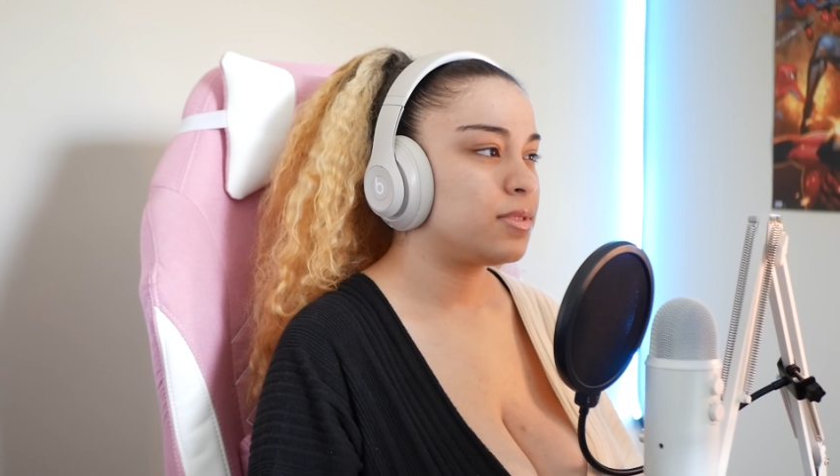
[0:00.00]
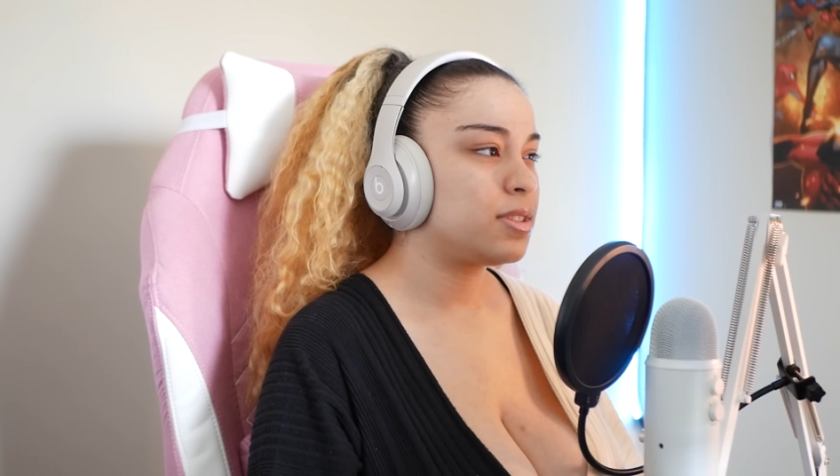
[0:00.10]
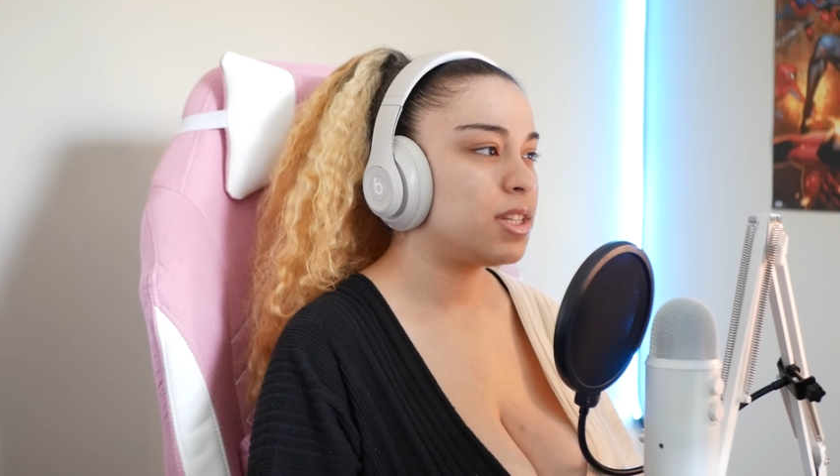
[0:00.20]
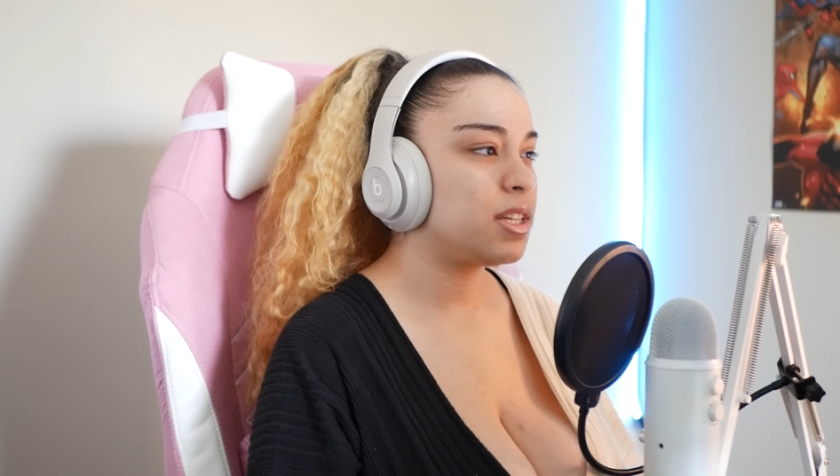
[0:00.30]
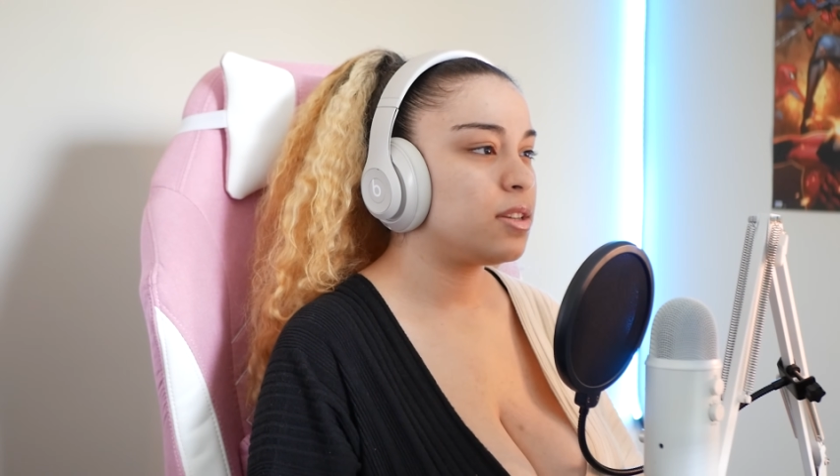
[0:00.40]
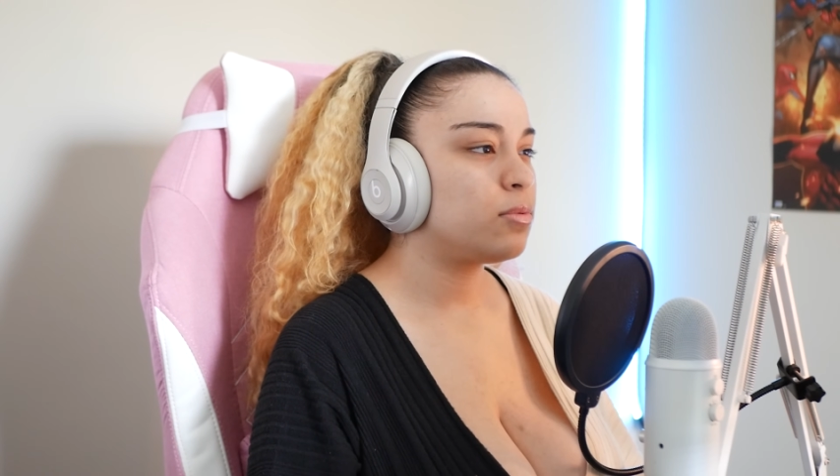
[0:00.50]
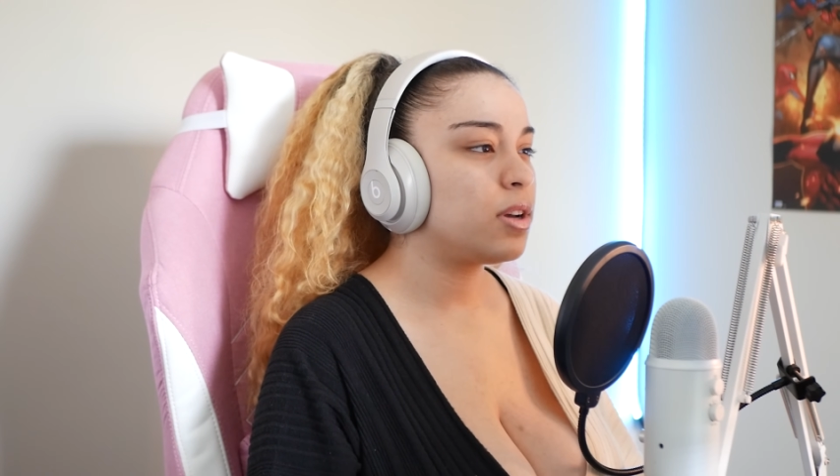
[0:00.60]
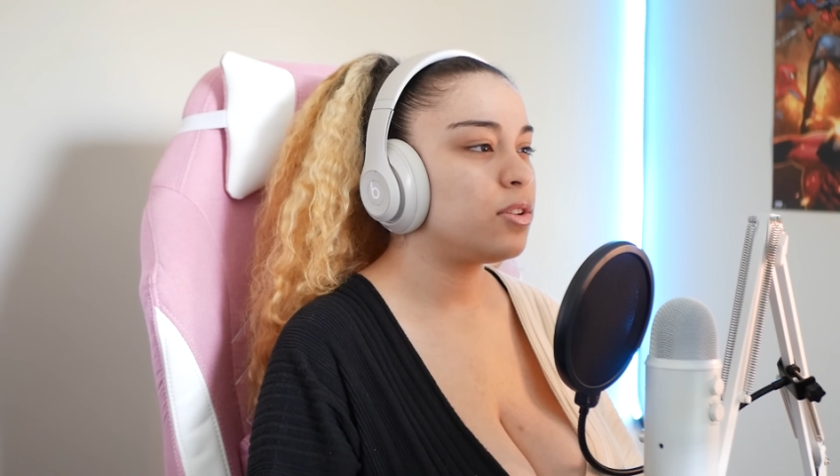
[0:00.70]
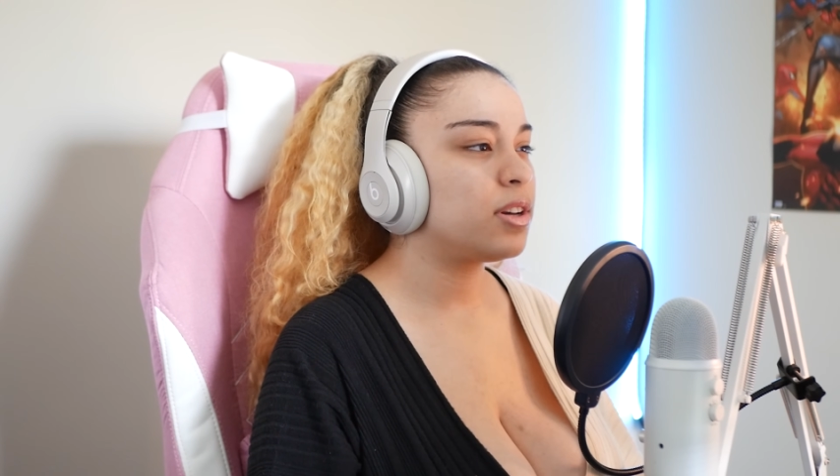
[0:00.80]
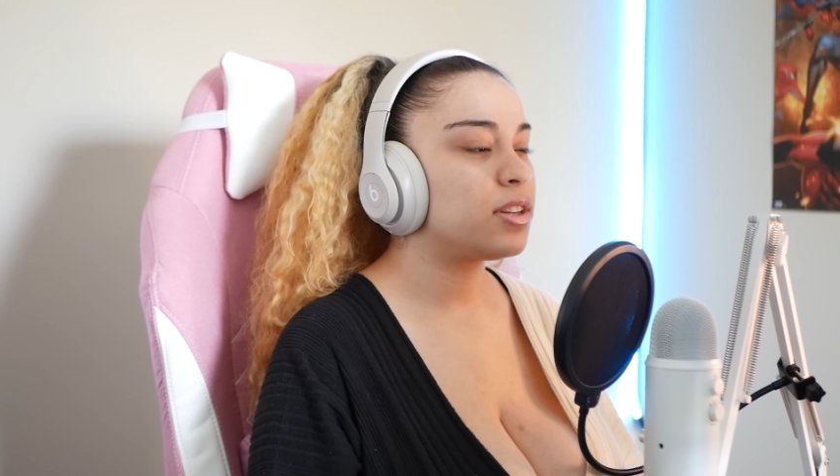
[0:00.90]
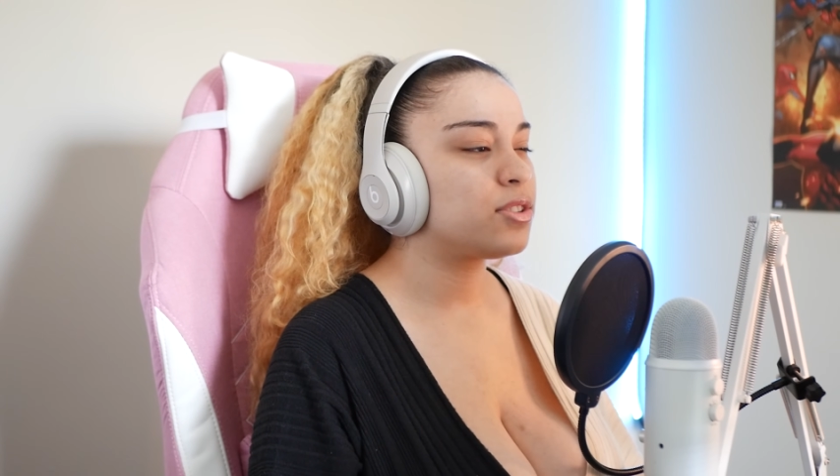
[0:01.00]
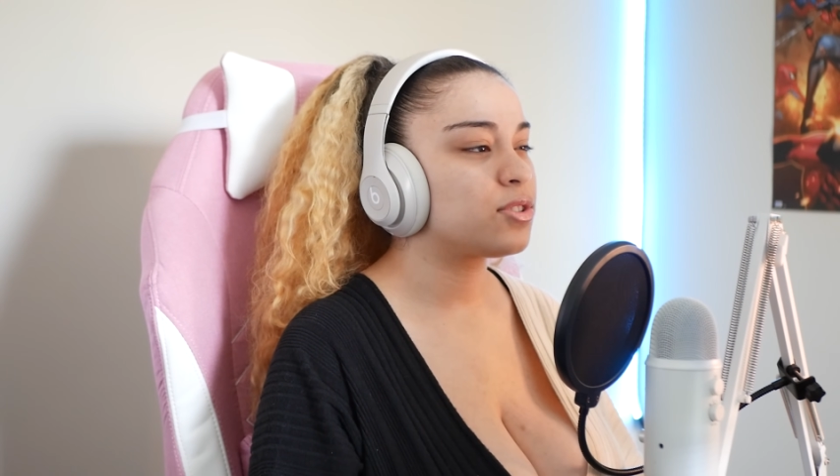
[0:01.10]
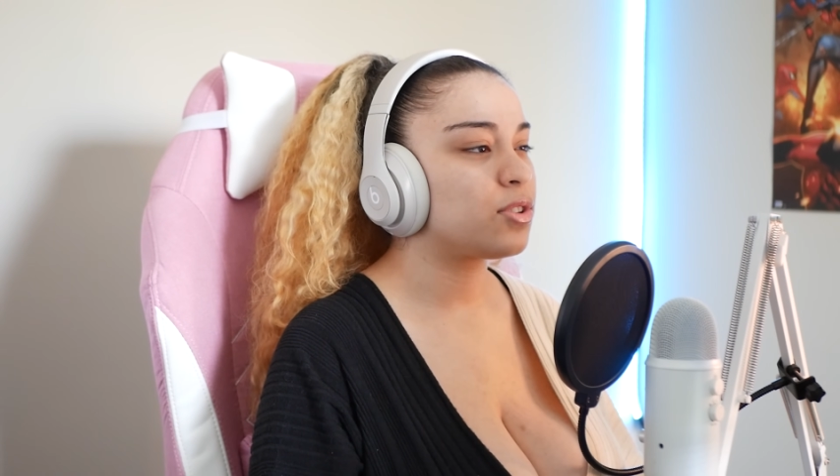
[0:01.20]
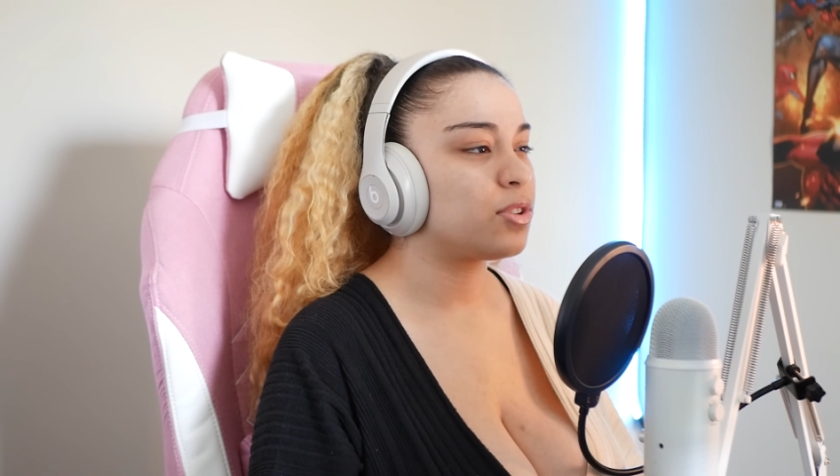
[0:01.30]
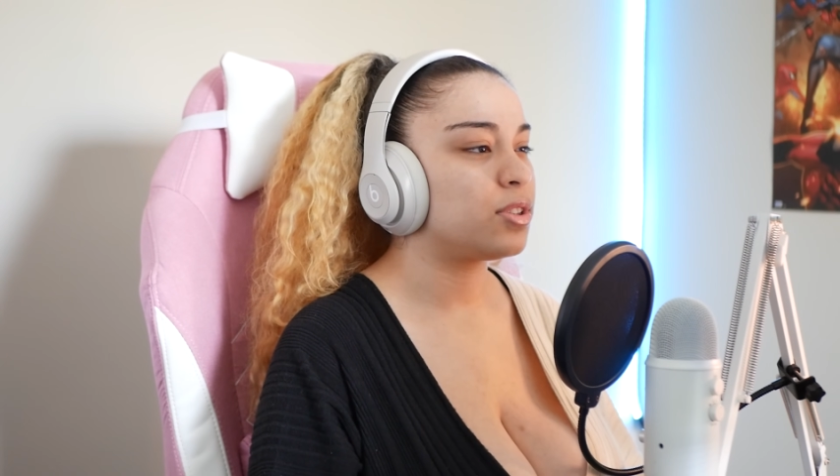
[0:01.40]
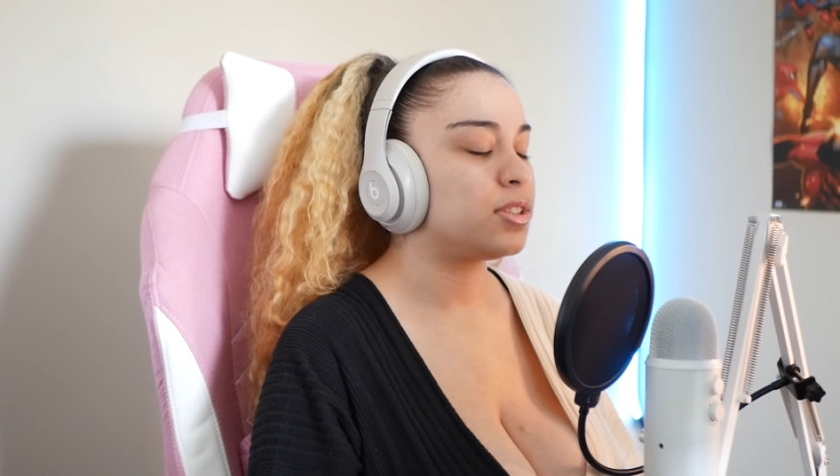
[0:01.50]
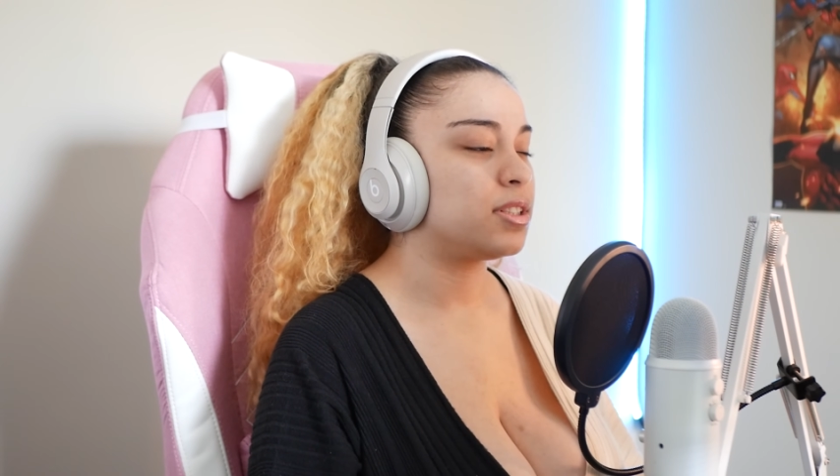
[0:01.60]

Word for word: See, why you gotta discourage